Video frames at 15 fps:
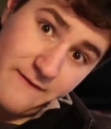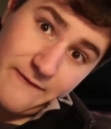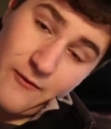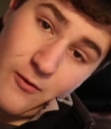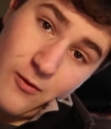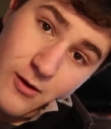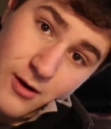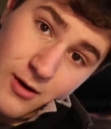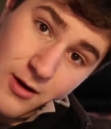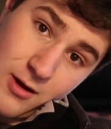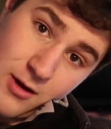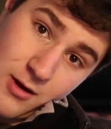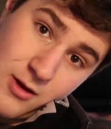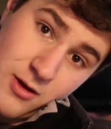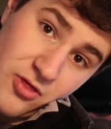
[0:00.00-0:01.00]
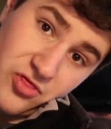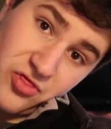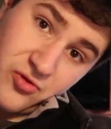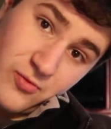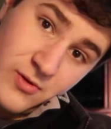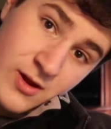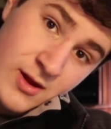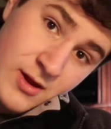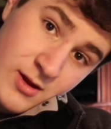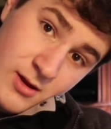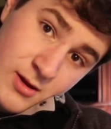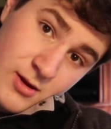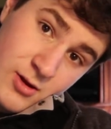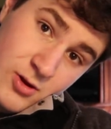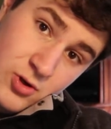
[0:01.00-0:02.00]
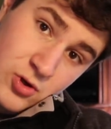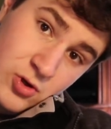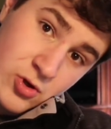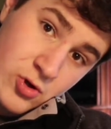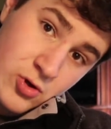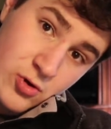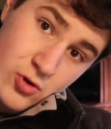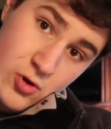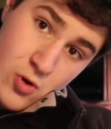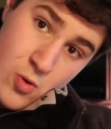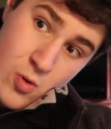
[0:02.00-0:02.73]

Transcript: 4, 3, 2,